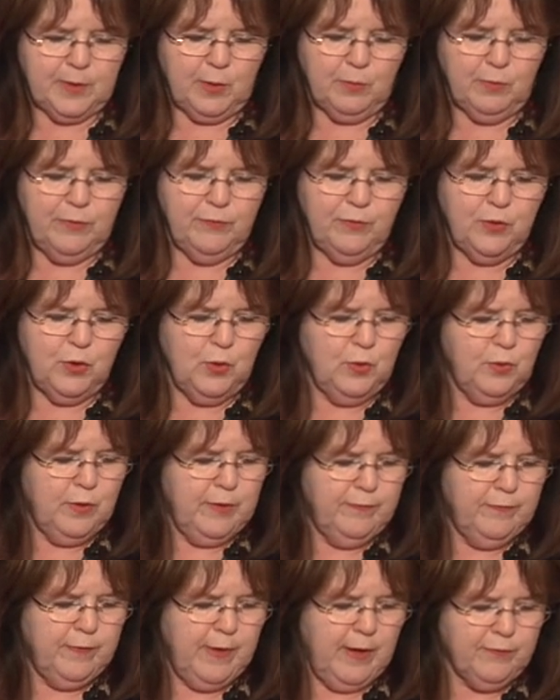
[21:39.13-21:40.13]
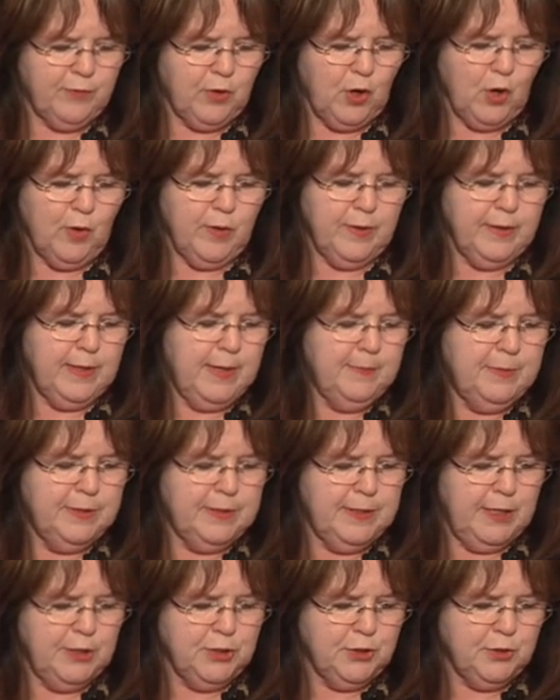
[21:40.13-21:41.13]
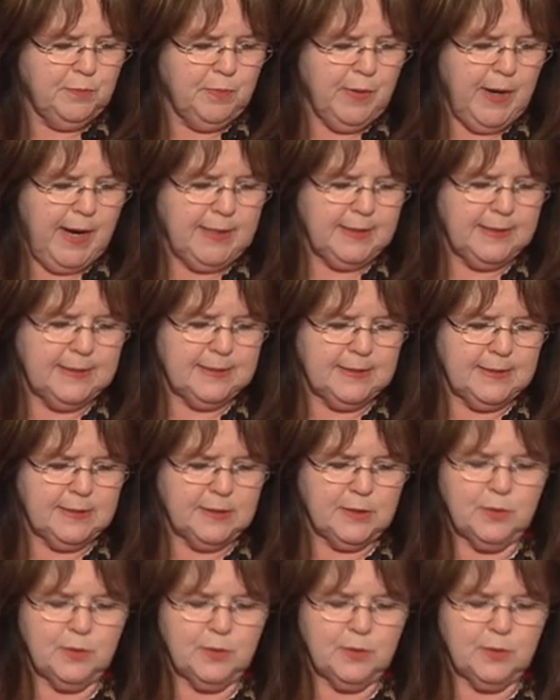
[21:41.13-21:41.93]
review of current and potential practices